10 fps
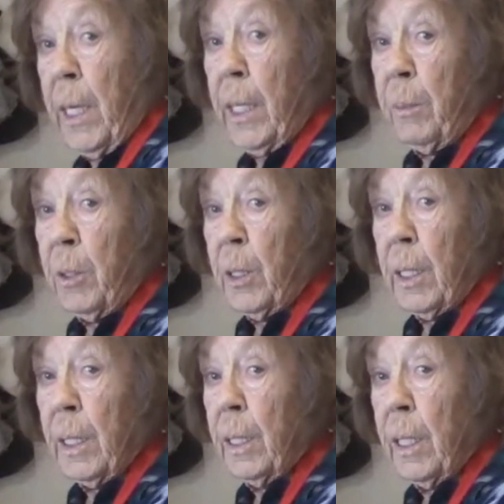you can
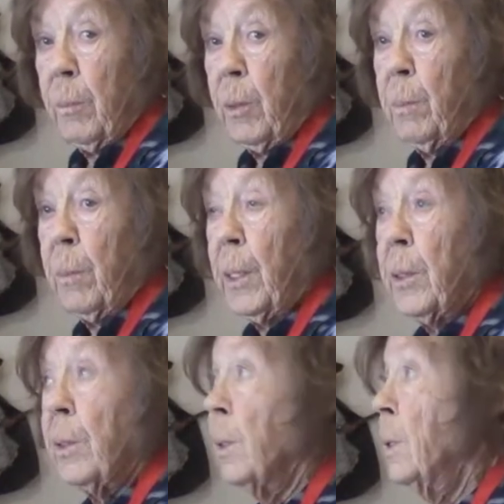end up with
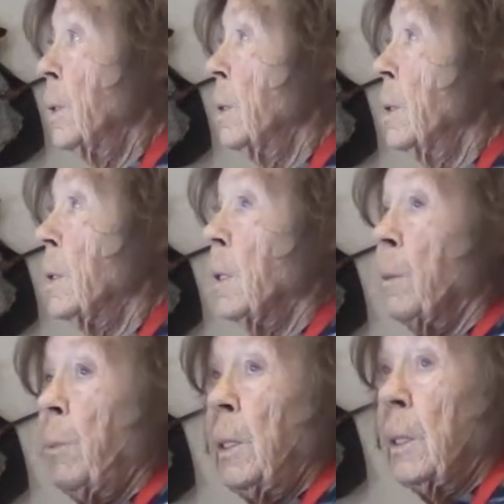butter,
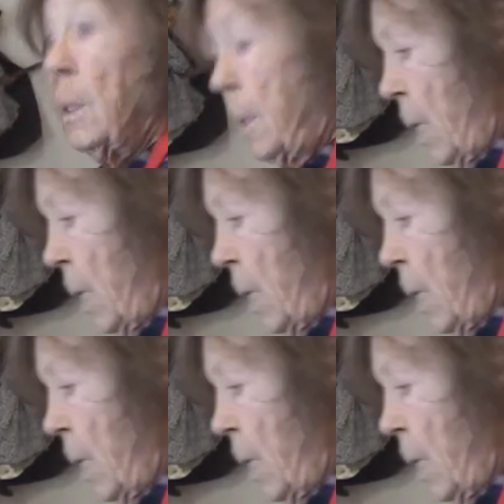little pieces